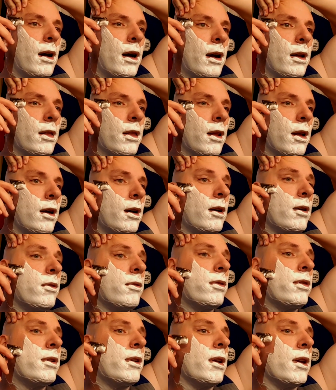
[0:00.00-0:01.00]
I'd
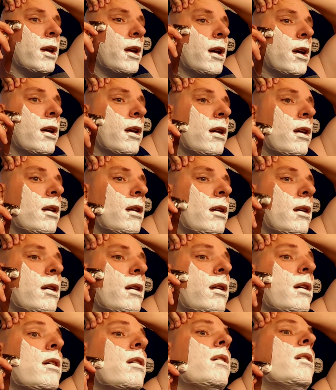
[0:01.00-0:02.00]
love to get
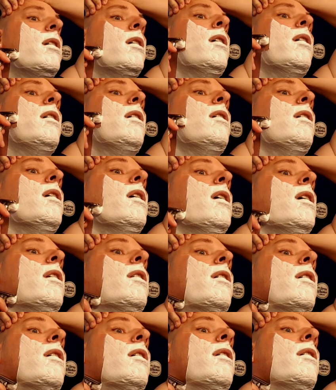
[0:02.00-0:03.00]

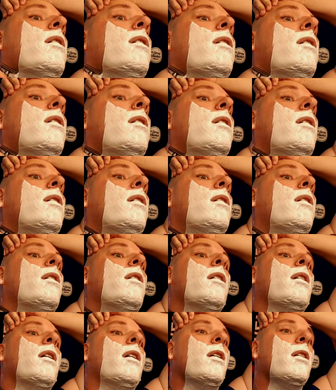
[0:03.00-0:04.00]
either
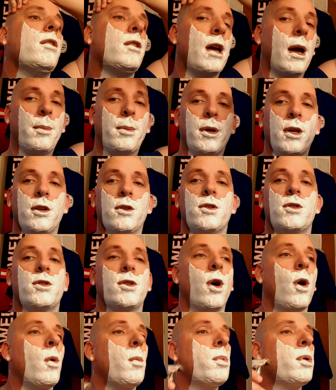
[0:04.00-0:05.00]
Japanese
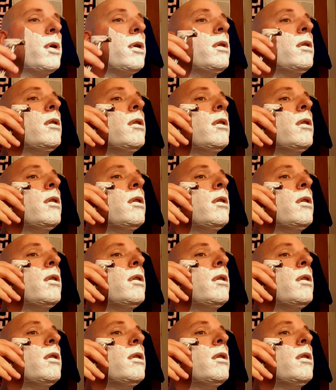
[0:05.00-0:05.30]
soap,